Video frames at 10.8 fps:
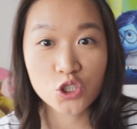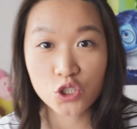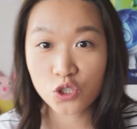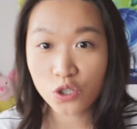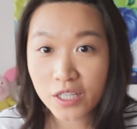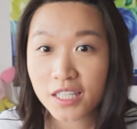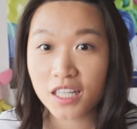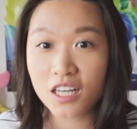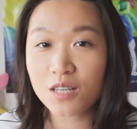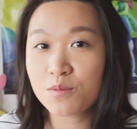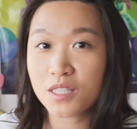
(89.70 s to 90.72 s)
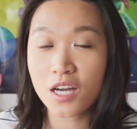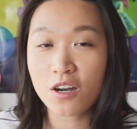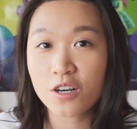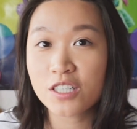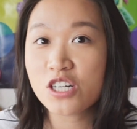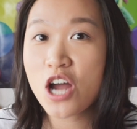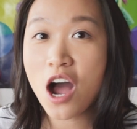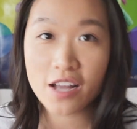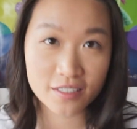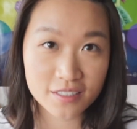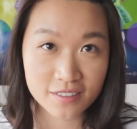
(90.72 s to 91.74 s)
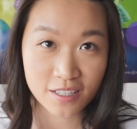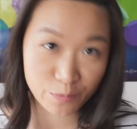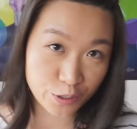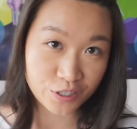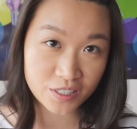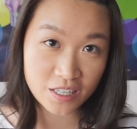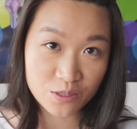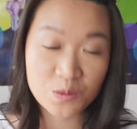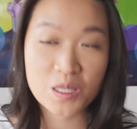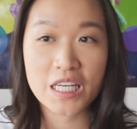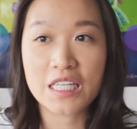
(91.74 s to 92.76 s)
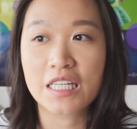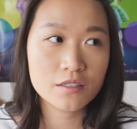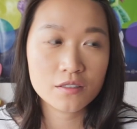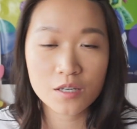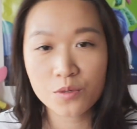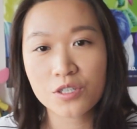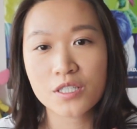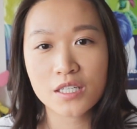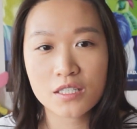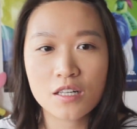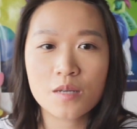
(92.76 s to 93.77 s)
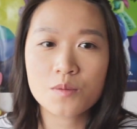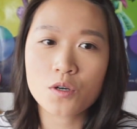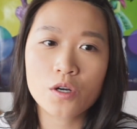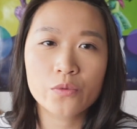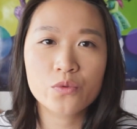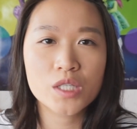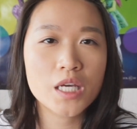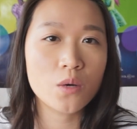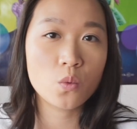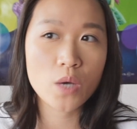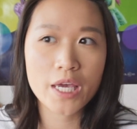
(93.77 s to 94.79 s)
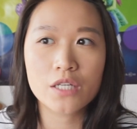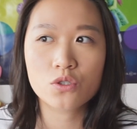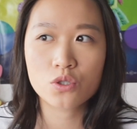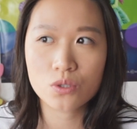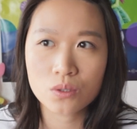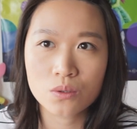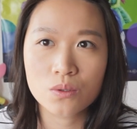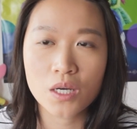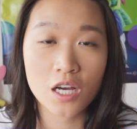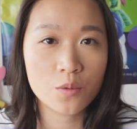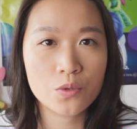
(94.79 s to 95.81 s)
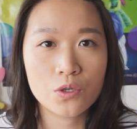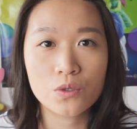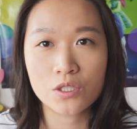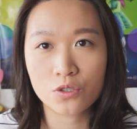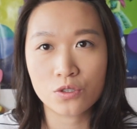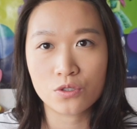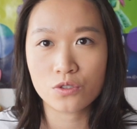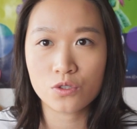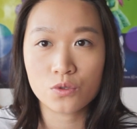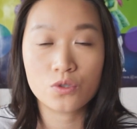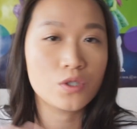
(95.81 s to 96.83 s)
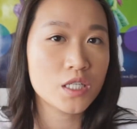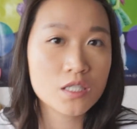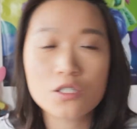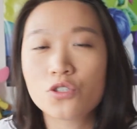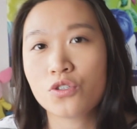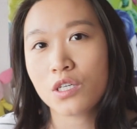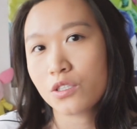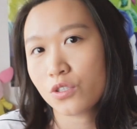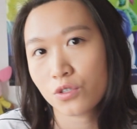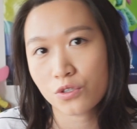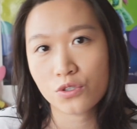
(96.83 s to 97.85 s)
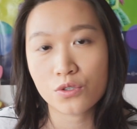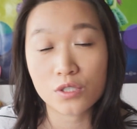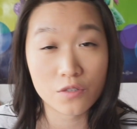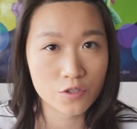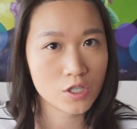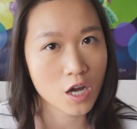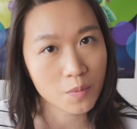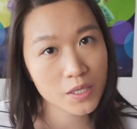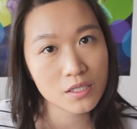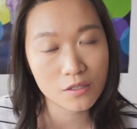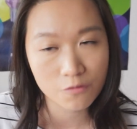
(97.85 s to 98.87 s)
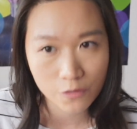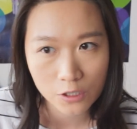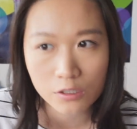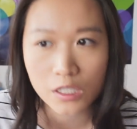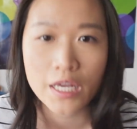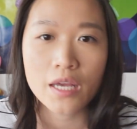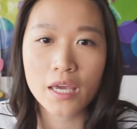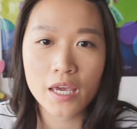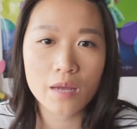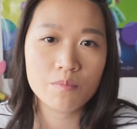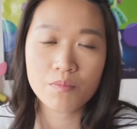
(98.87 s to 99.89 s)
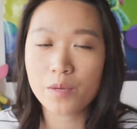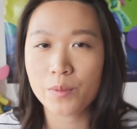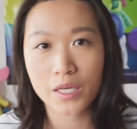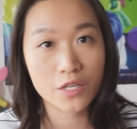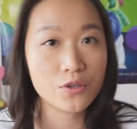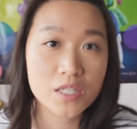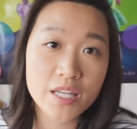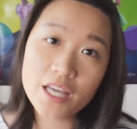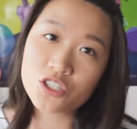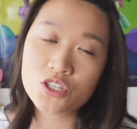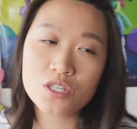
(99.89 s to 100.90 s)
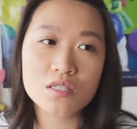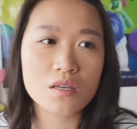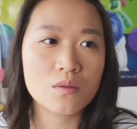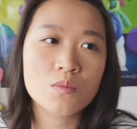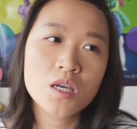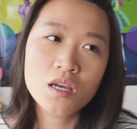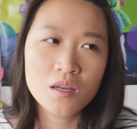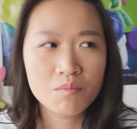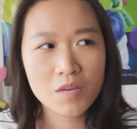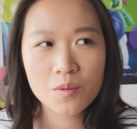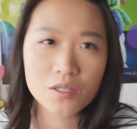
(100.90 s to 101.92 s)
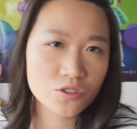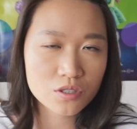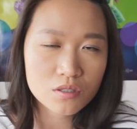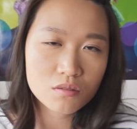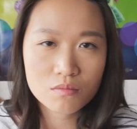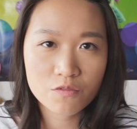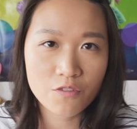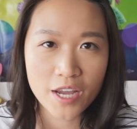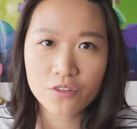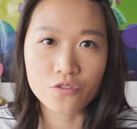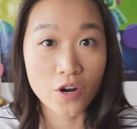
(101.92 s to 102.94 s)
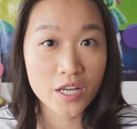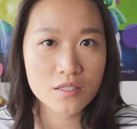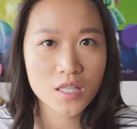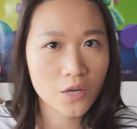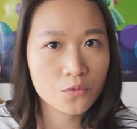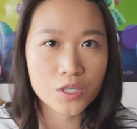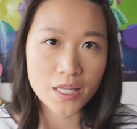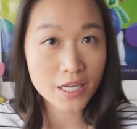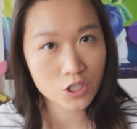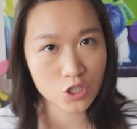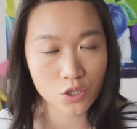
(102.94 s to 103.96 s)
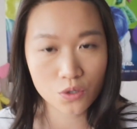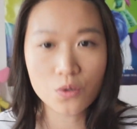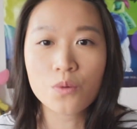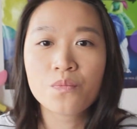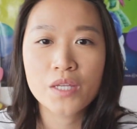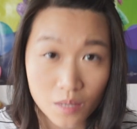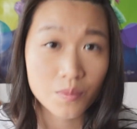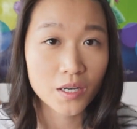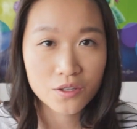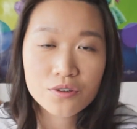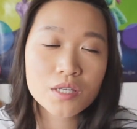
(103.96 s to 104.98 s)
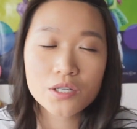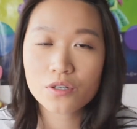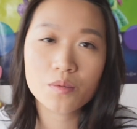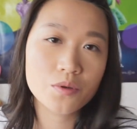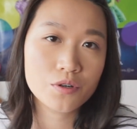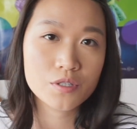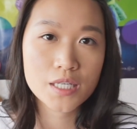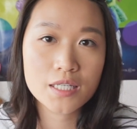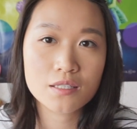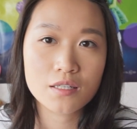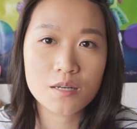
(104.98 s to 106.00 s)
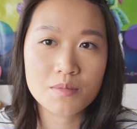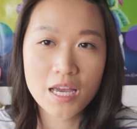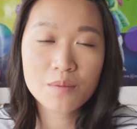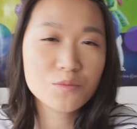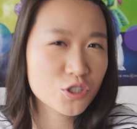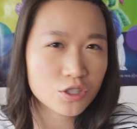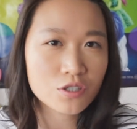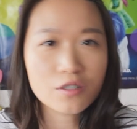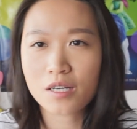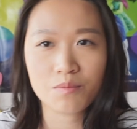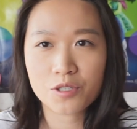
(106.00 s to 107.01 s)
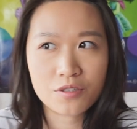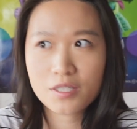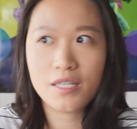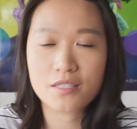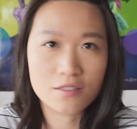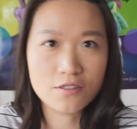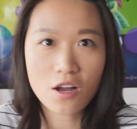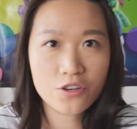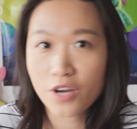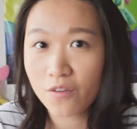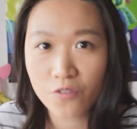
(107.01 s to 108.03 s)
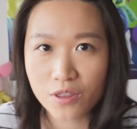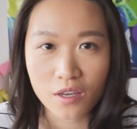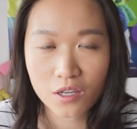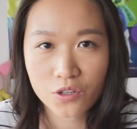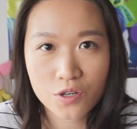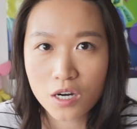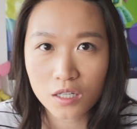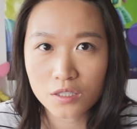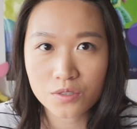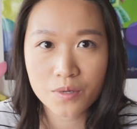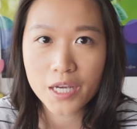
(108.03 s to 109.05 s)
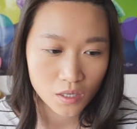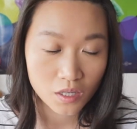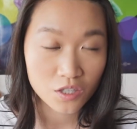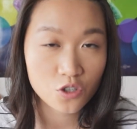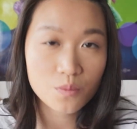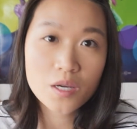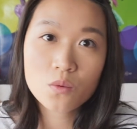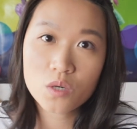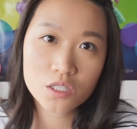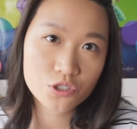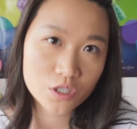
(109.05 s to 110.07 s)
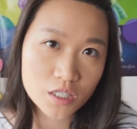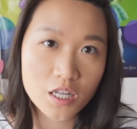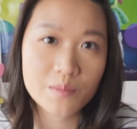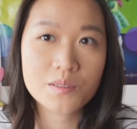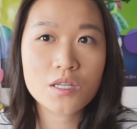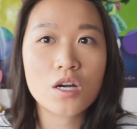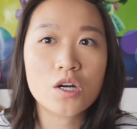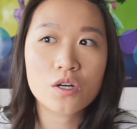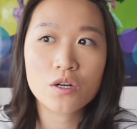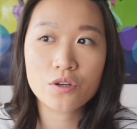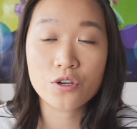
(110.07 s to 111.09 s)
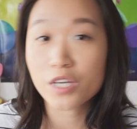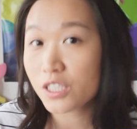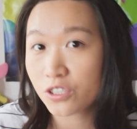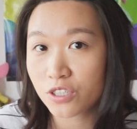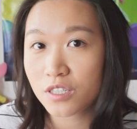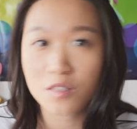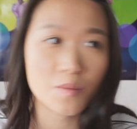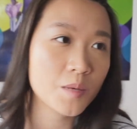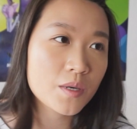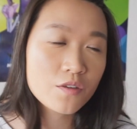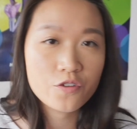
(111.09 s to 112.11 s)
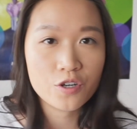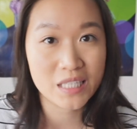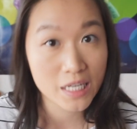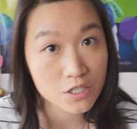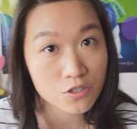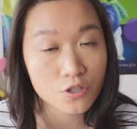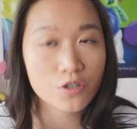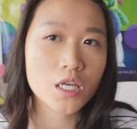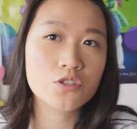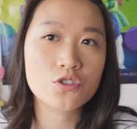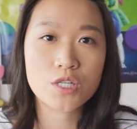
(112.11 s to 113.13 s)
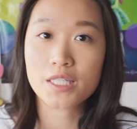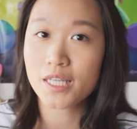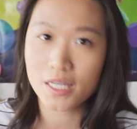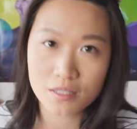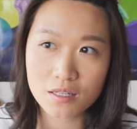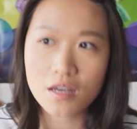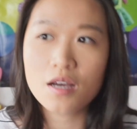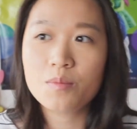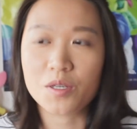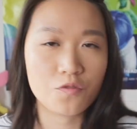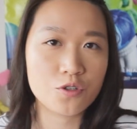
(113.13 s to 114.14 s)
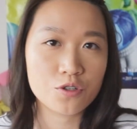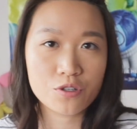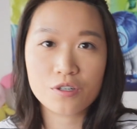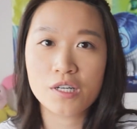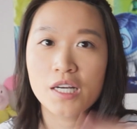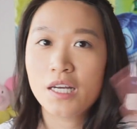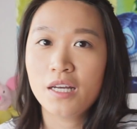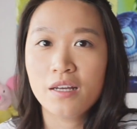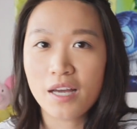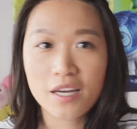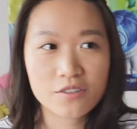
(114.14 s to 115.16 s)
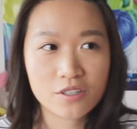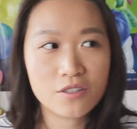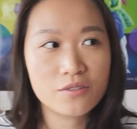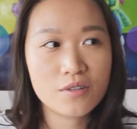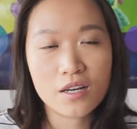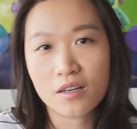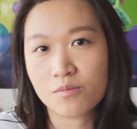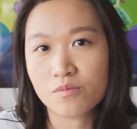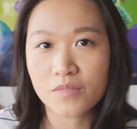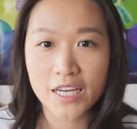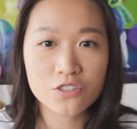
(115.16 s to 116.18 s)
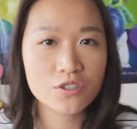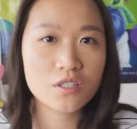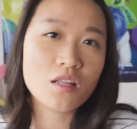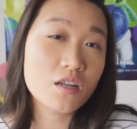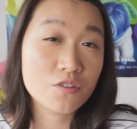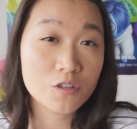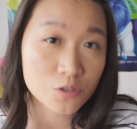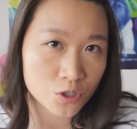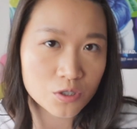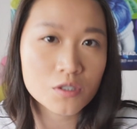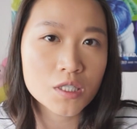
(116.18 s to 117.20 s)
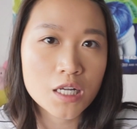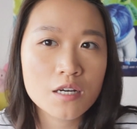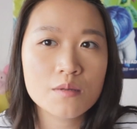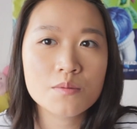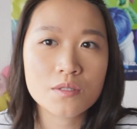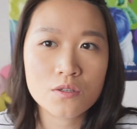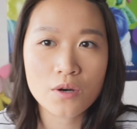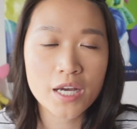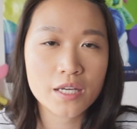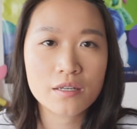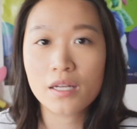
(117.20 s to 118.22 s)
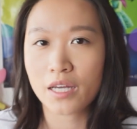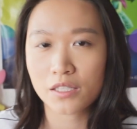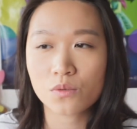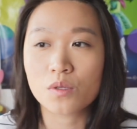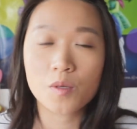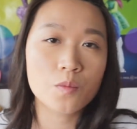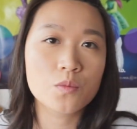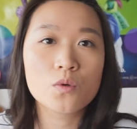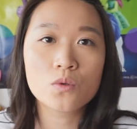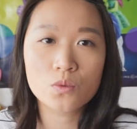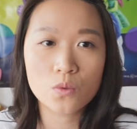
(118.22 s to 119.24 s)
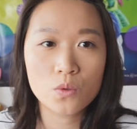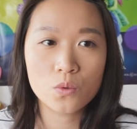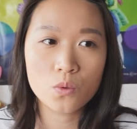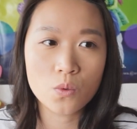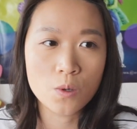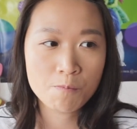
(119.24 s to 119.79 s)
join clubs that are not computer science related. Computer science clubs are really a way to help you introduce you to the industry, introduce you to different topics in the field, and maybe get you connections and maybe just find friends that relate to you. But other than your computer science clubs, I'm sure computer science is not your everything in your college, right? You might want to join clubs that are your interests. Maybe if you're a dancer, you can join a dance club. If you're, I don't know, um, I joined a lot of cultural clubs, so I connected with people who